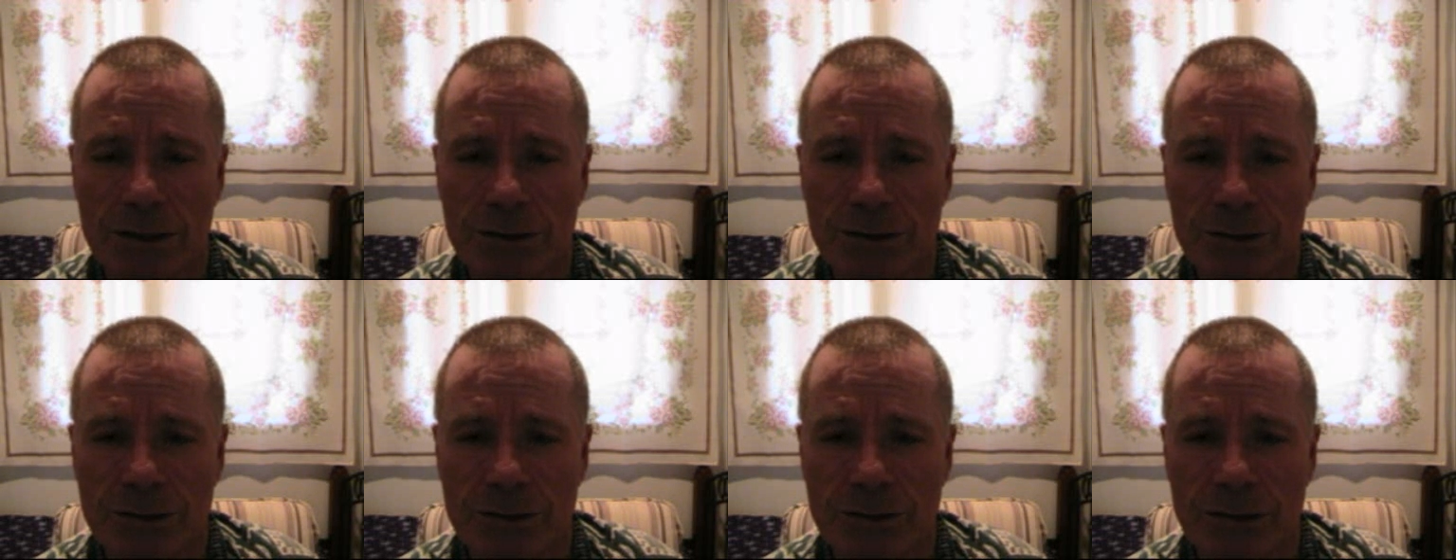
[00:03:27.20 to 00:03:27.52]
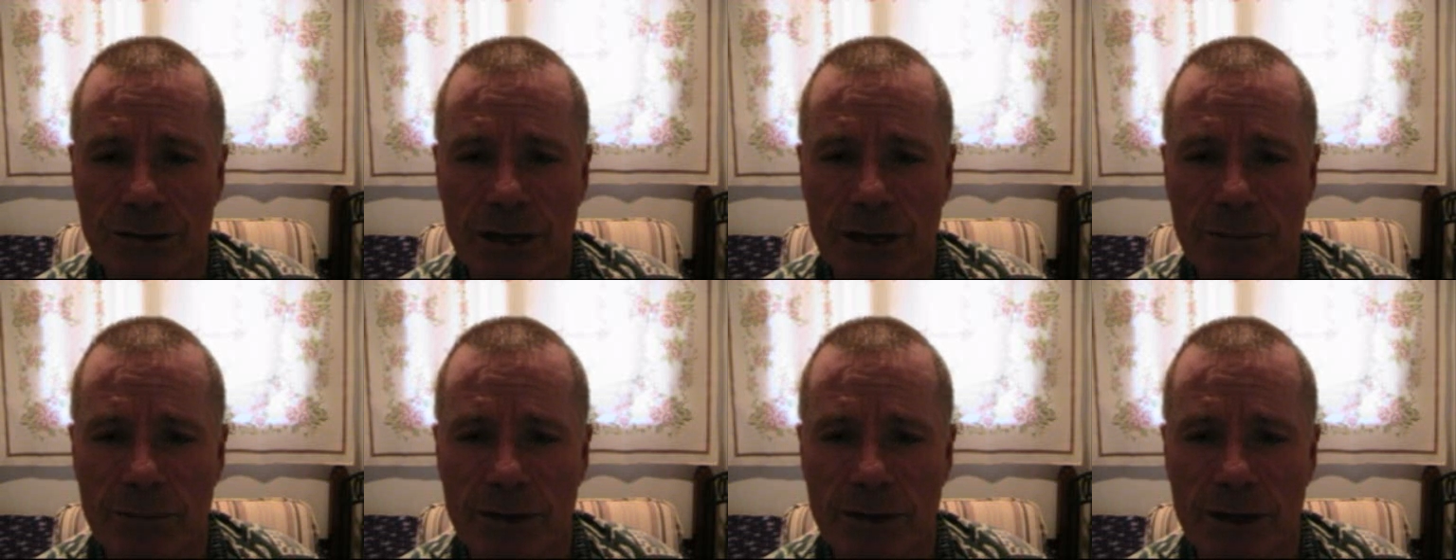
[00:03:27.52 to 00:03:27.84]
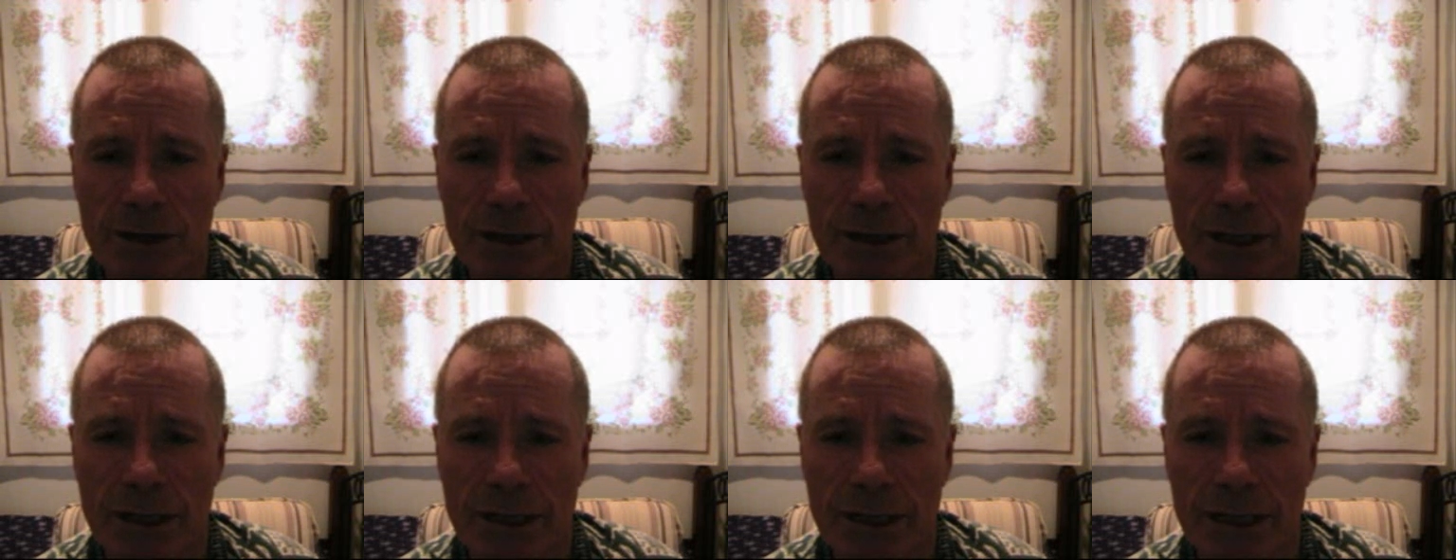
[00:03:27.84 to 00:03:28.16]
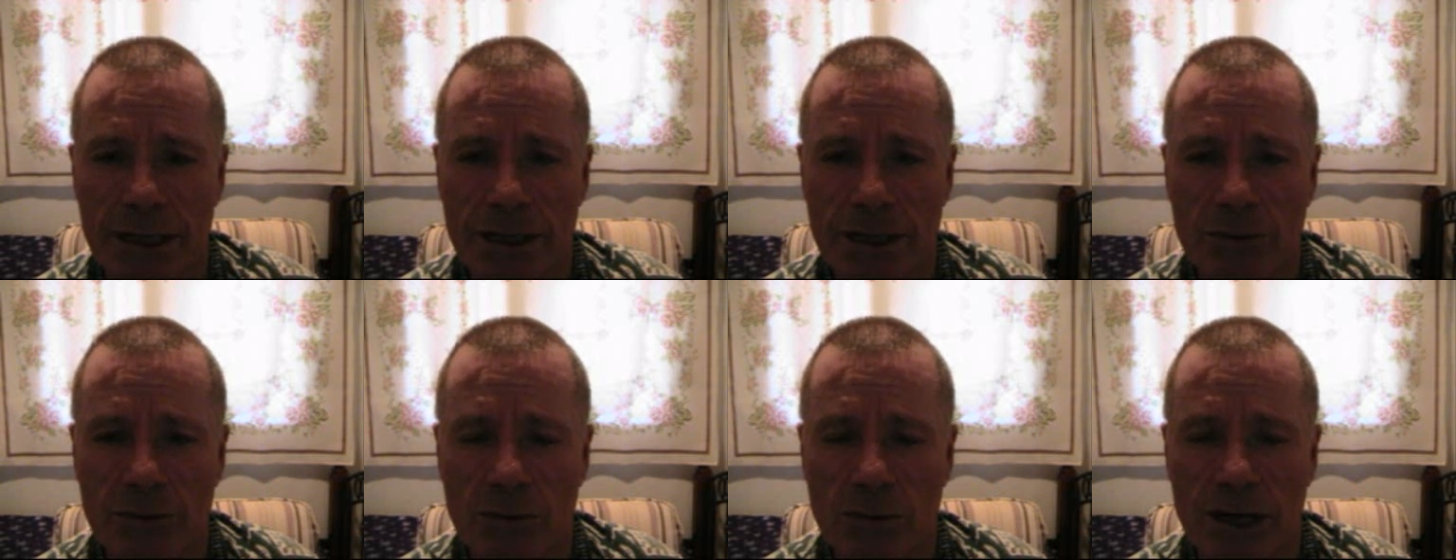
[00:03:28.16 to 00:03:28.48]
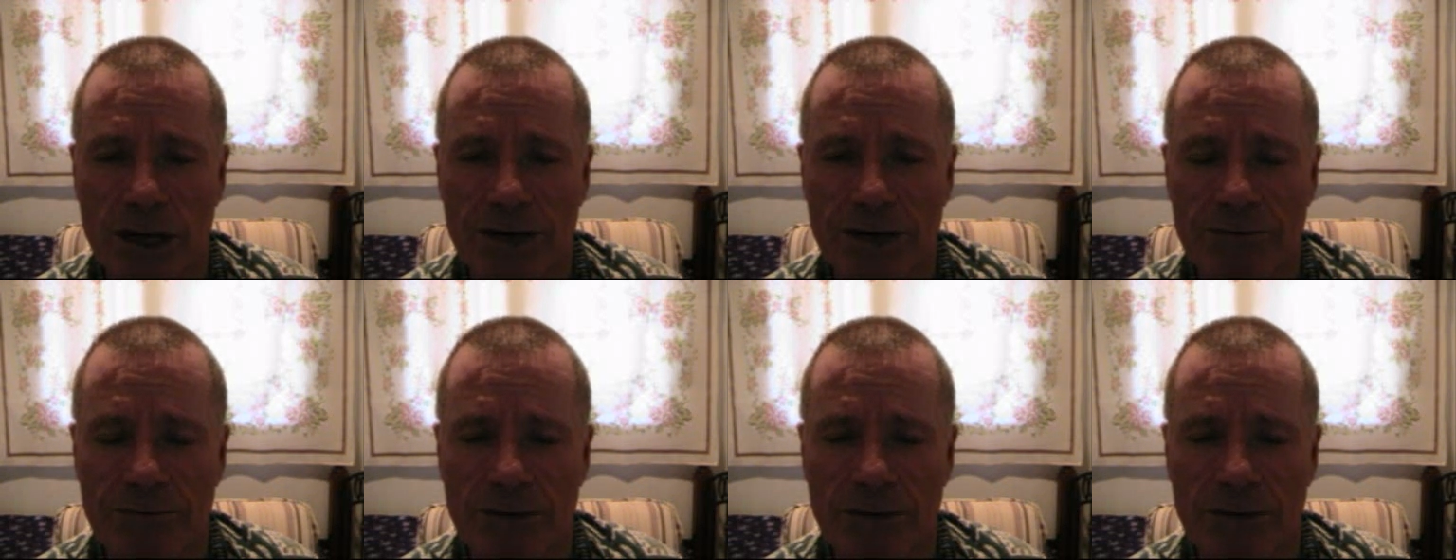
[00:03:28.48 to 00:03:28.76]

Draw up a, another white